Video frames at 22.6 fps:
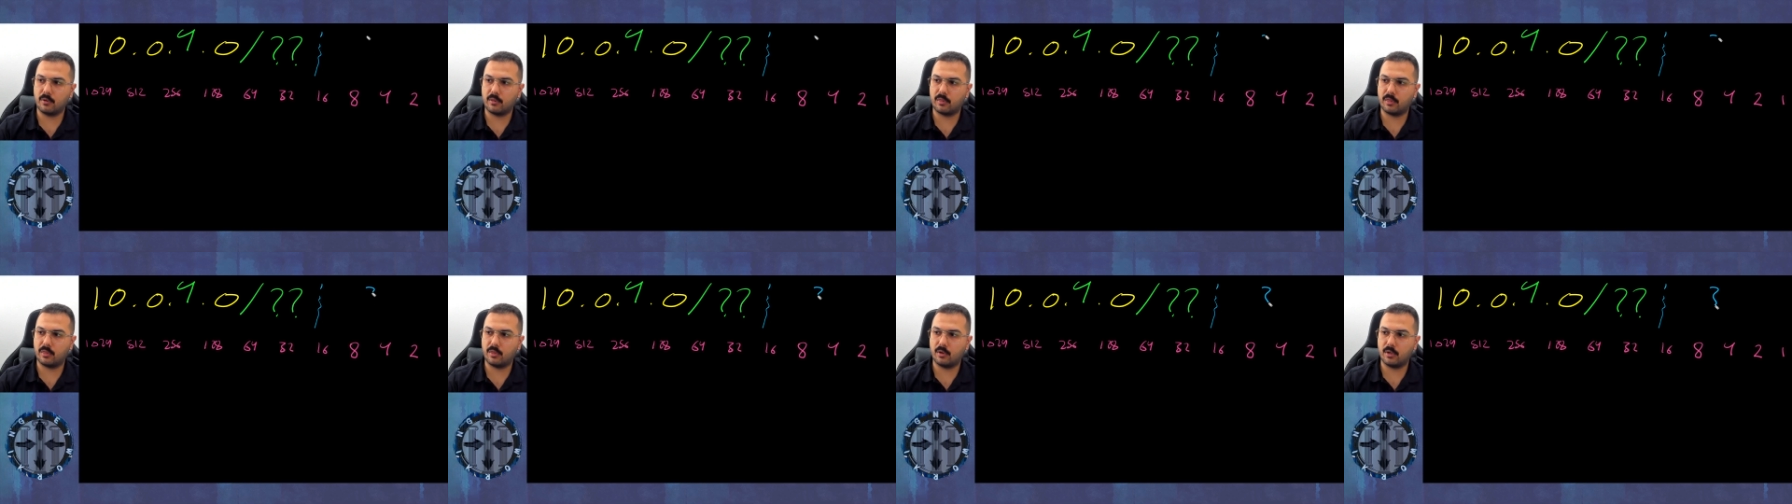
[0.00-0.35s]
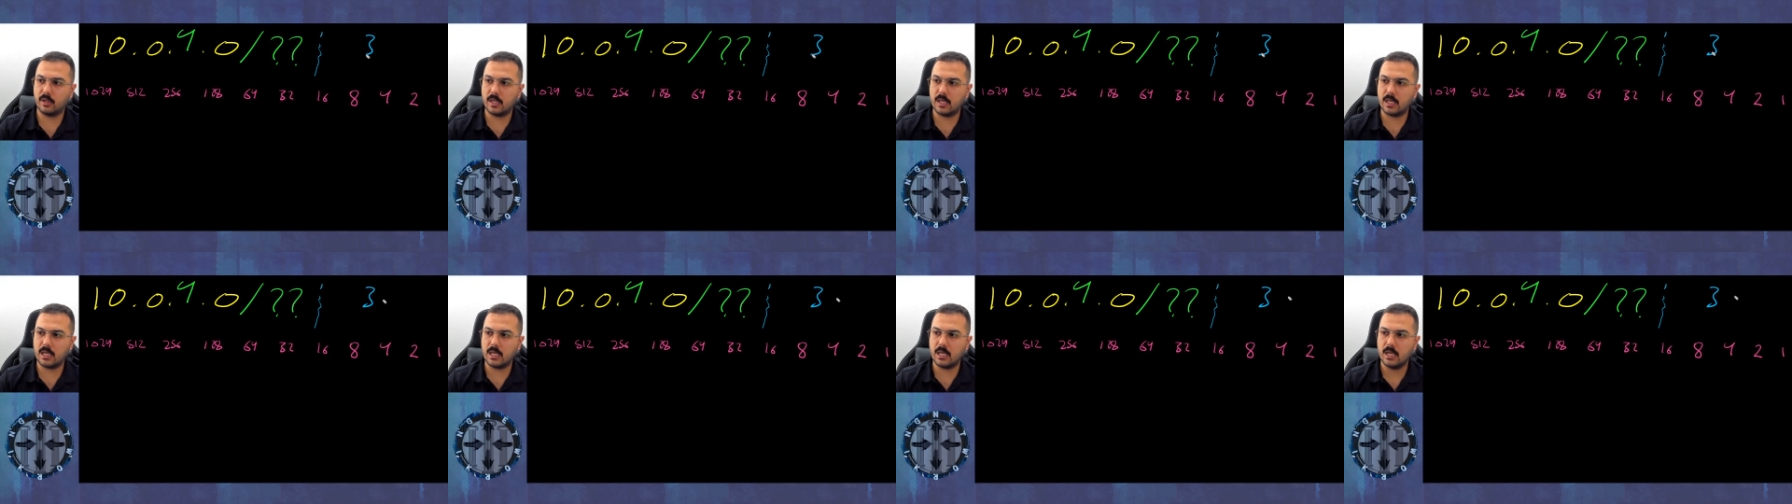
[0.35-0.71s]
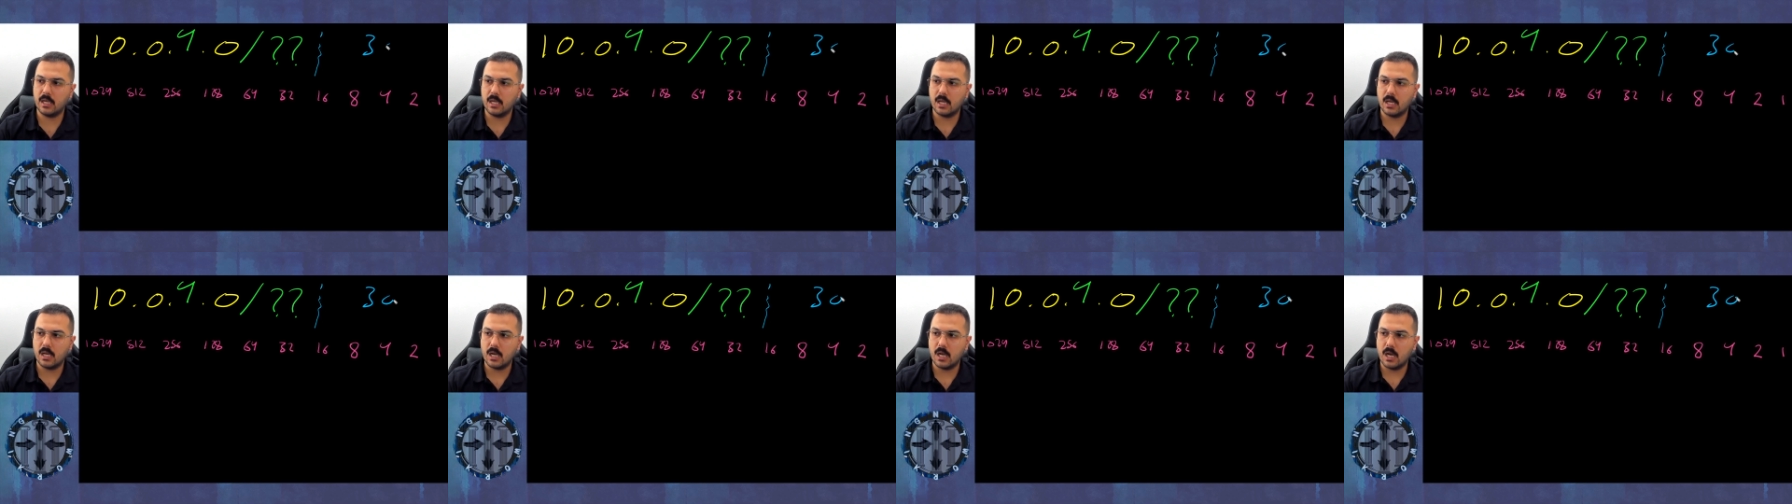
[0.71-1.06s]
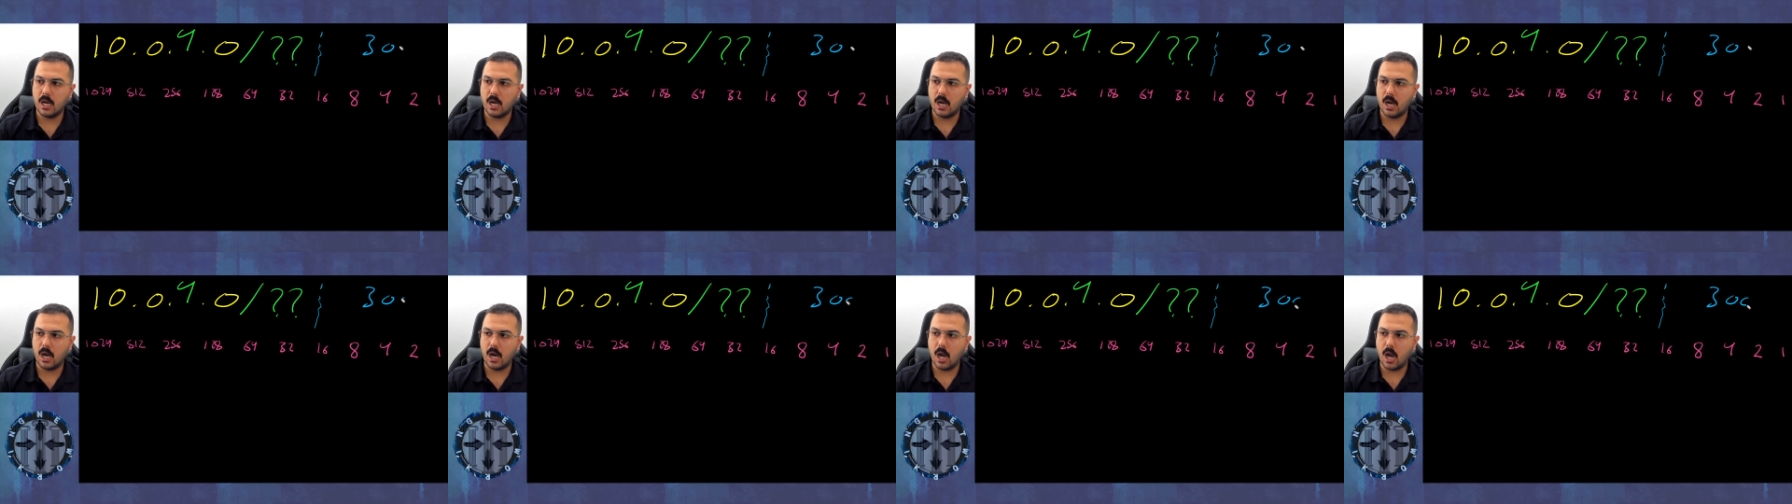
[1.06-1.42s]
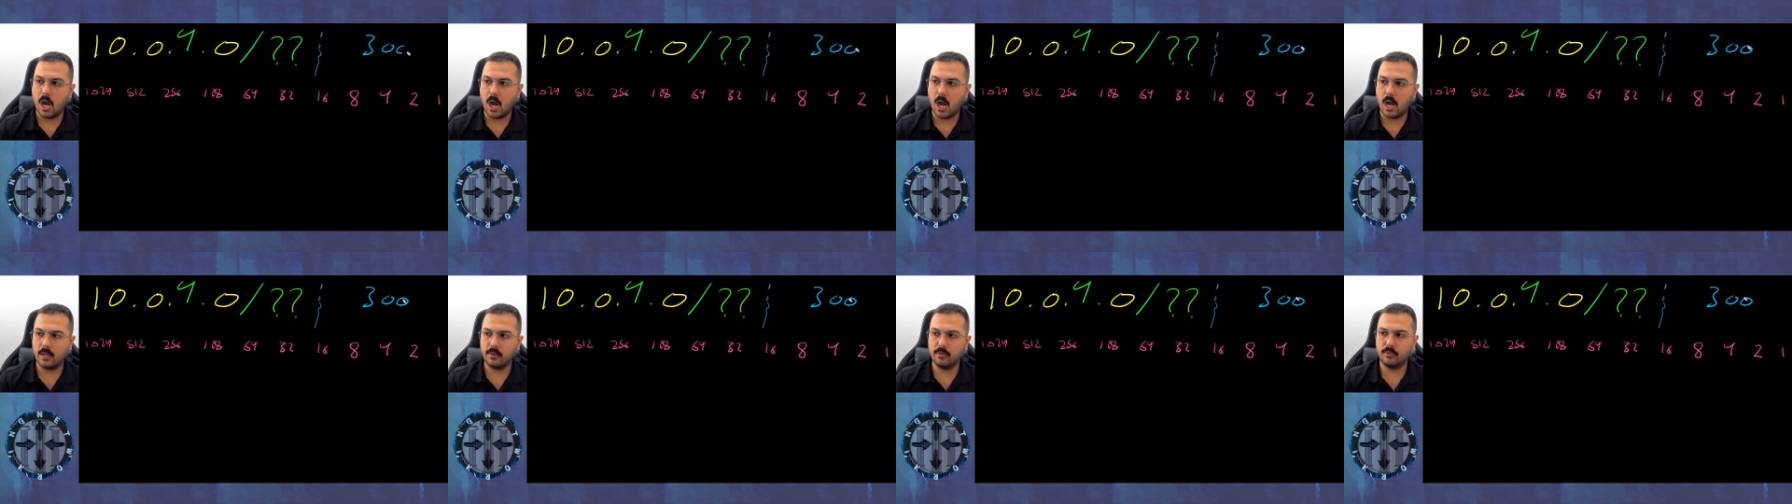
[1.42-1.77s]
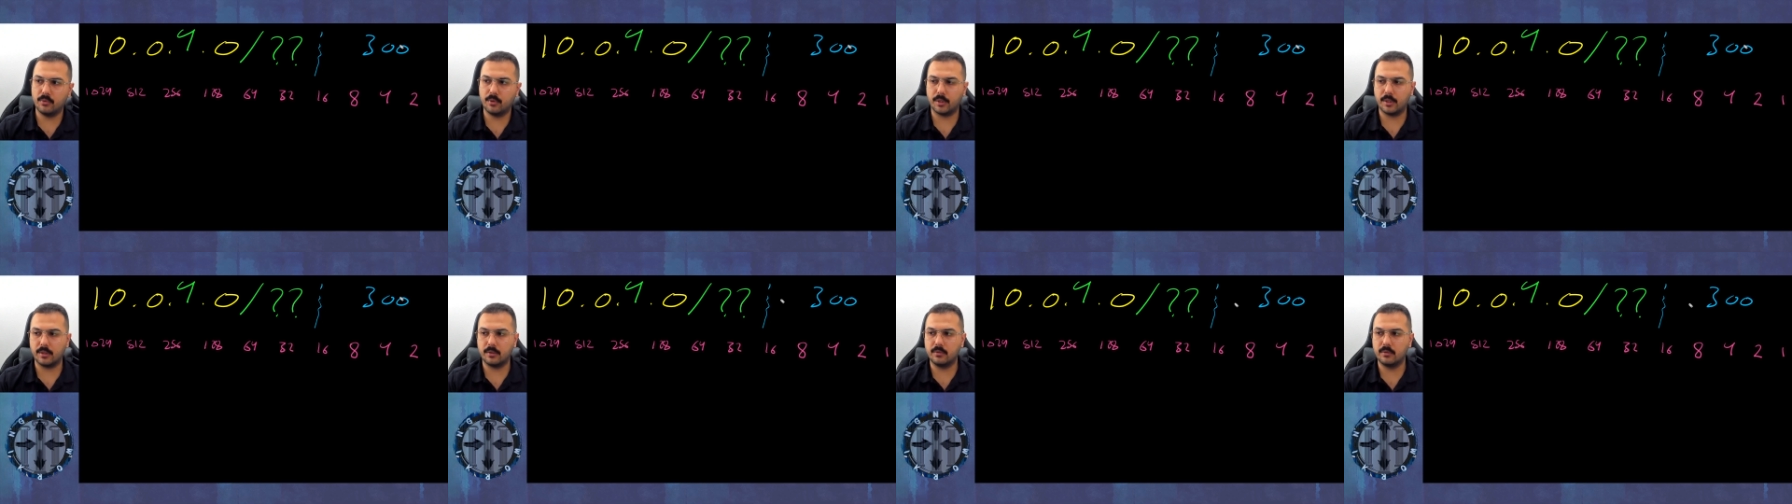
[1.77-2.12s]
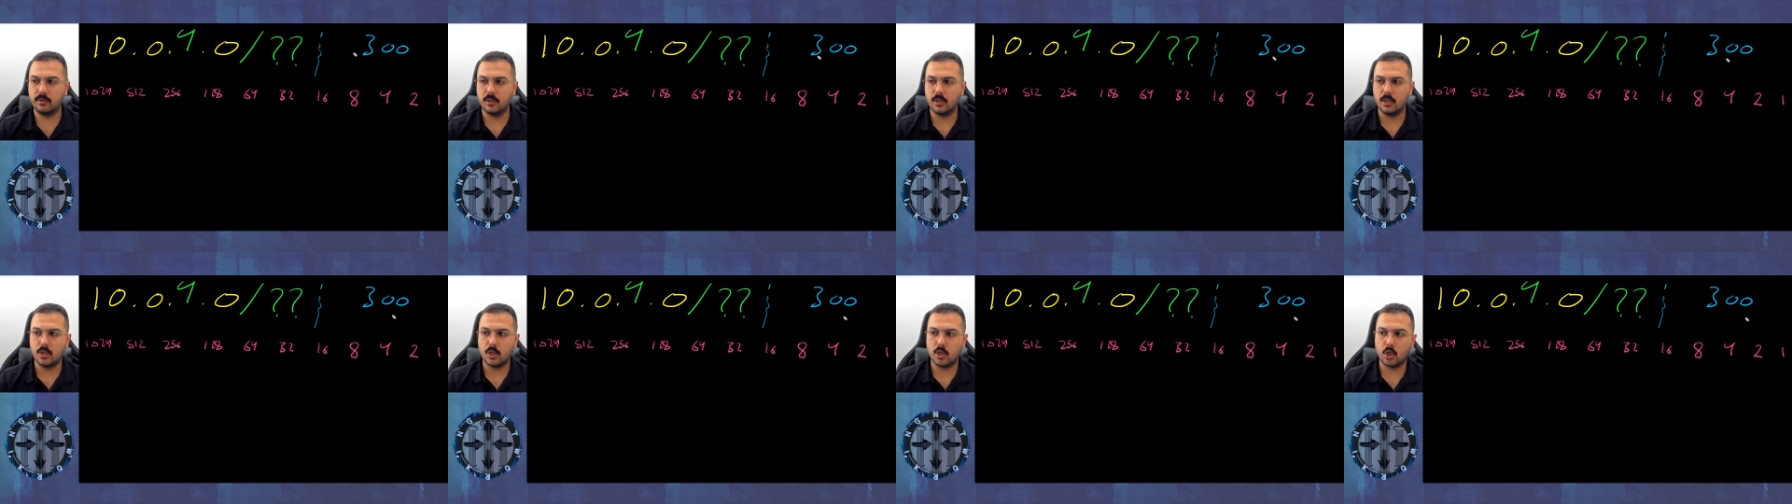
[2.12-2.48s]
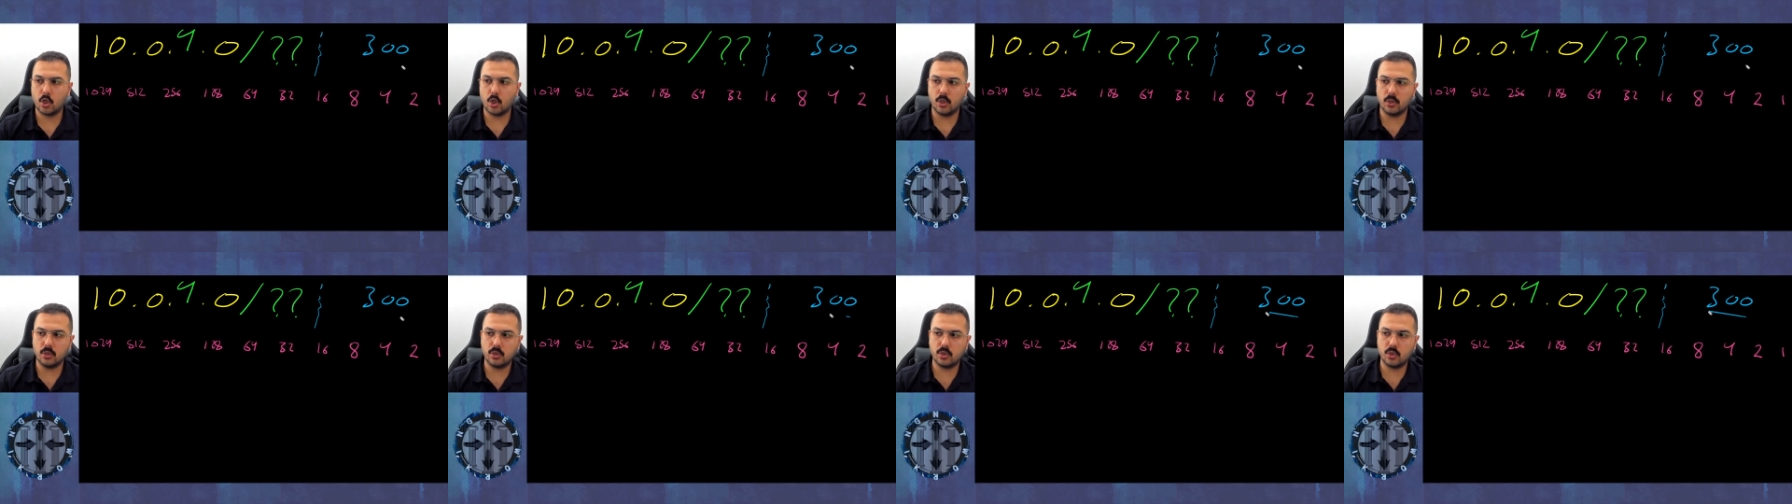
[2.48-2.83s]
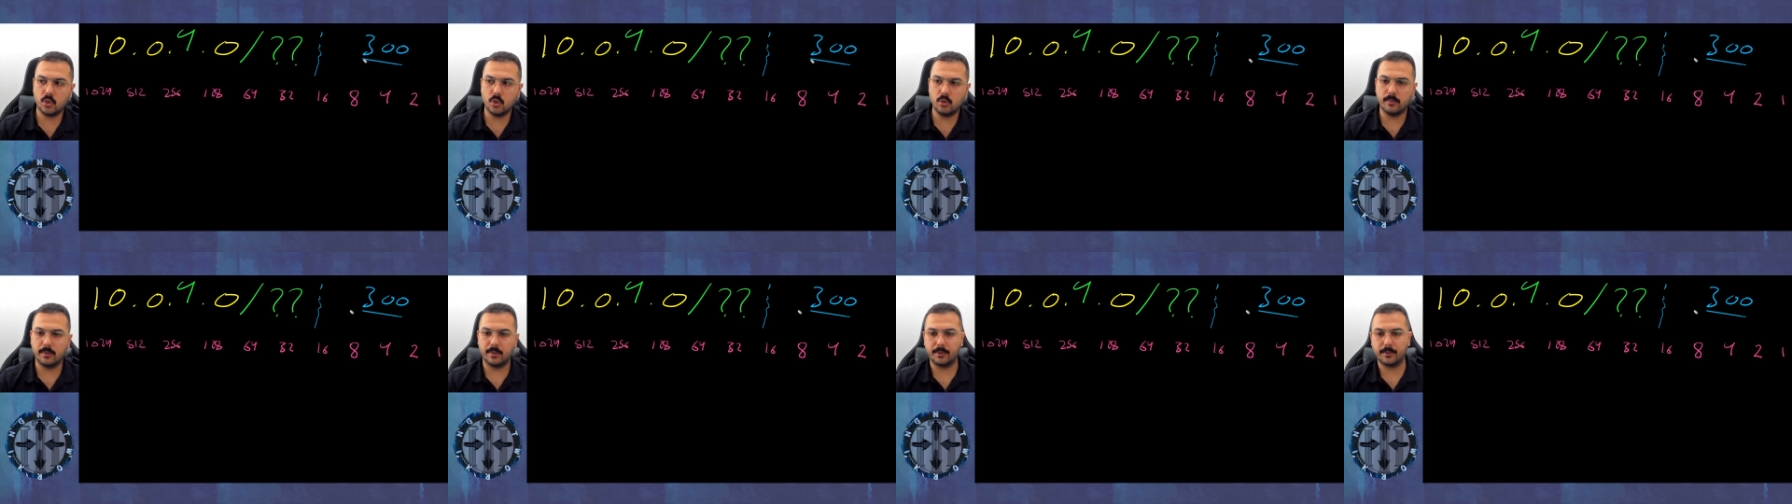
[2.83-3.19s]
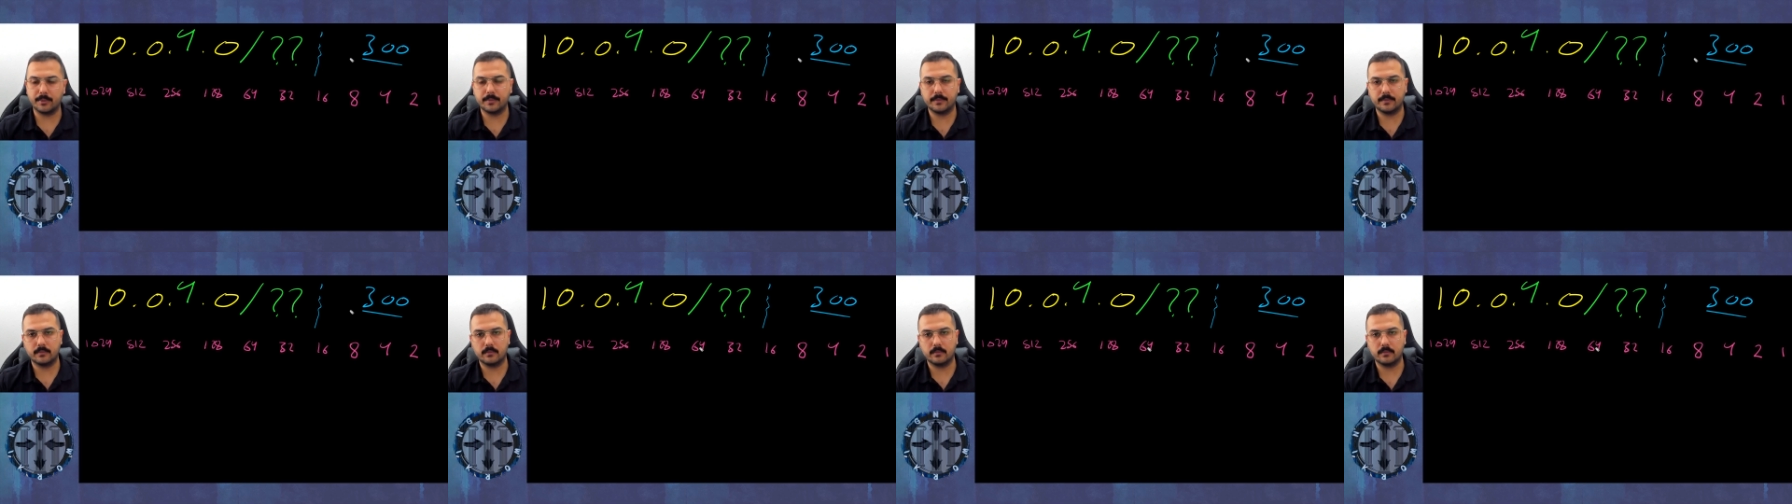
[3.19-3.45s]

300 consumer.